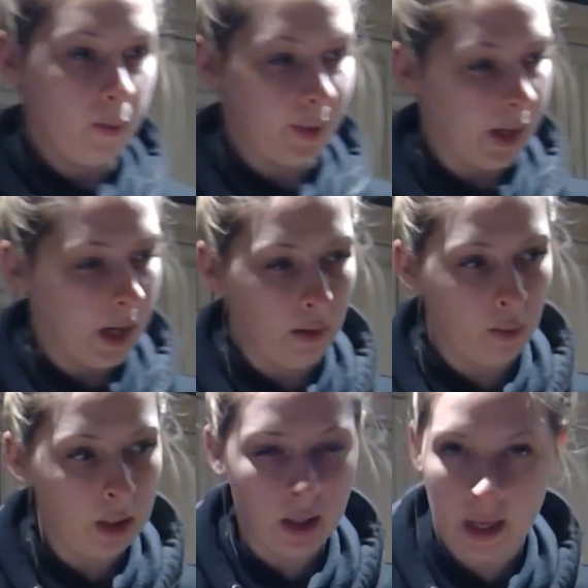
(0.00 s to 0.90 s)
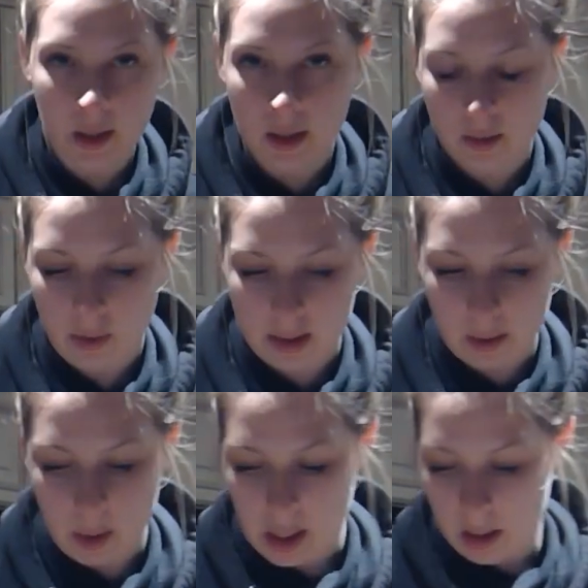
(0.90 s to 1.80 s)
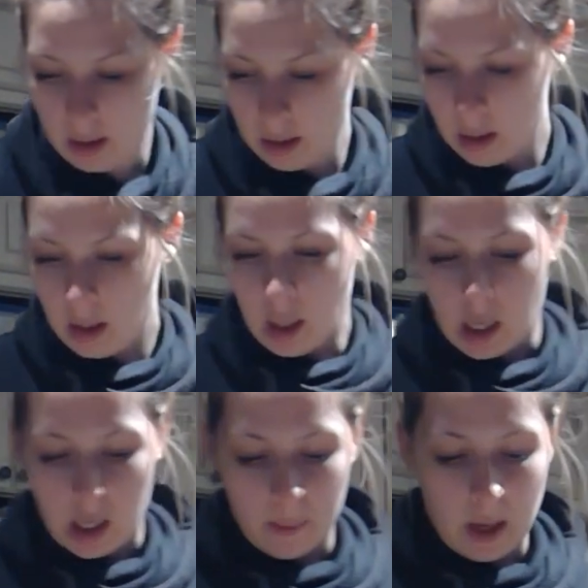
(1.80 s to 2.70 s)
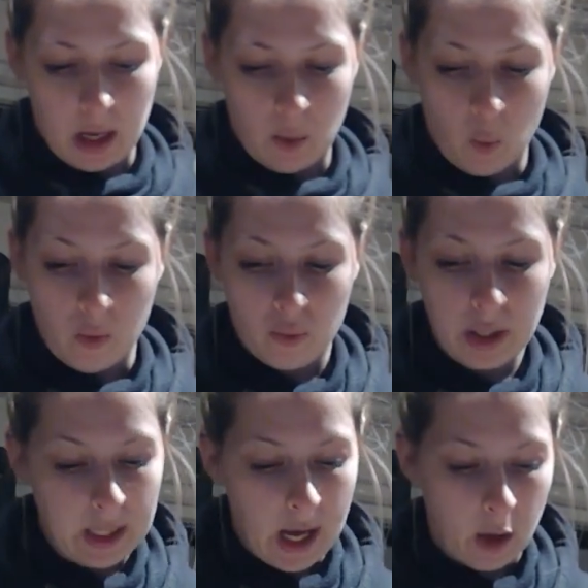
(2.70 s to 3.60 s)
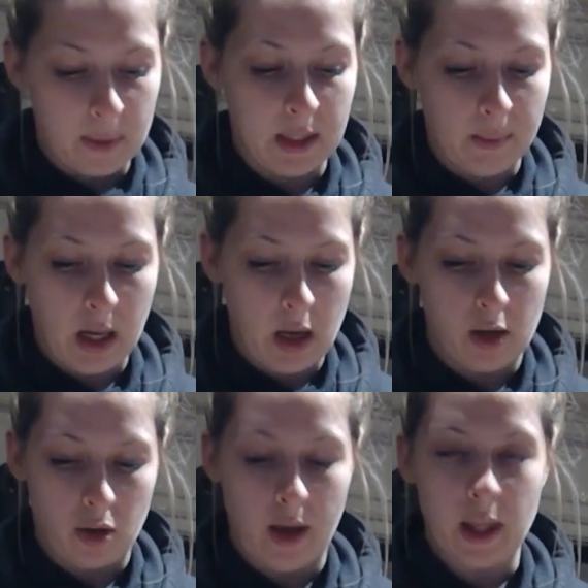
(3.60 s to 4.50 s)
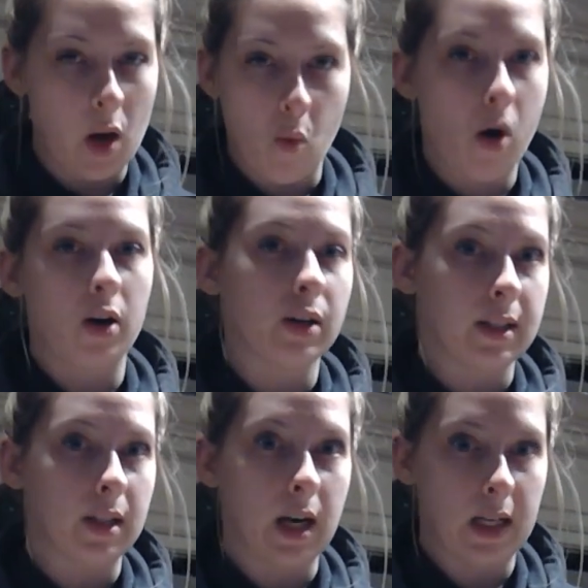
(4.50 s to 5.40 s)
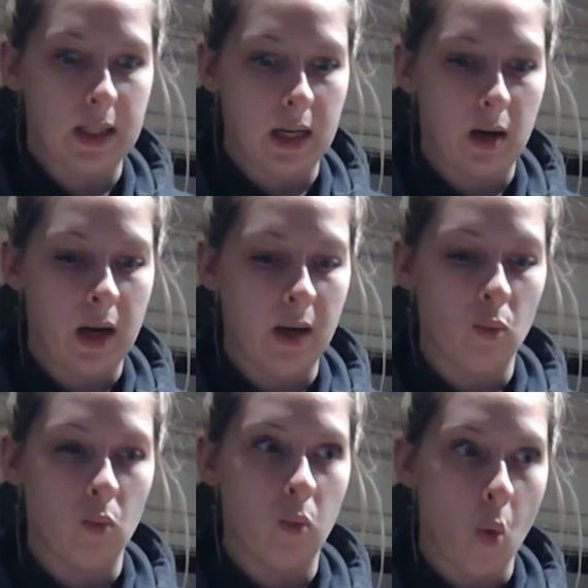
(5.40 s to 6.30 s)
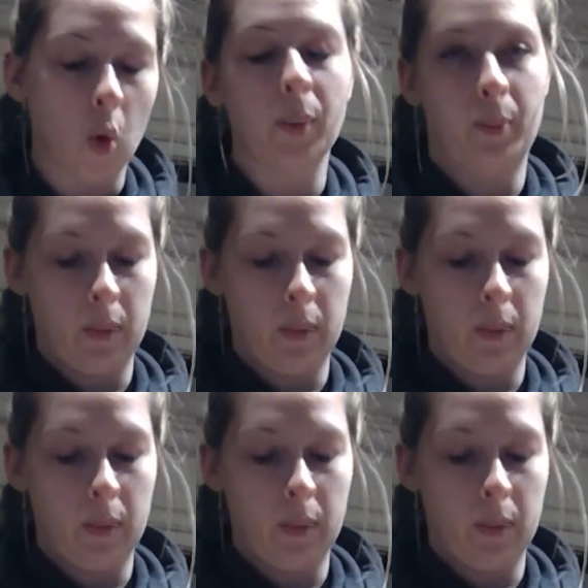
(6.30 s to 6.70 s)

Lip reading: But I really like this recipe. And what really helps is making sure that that water is nice and warm.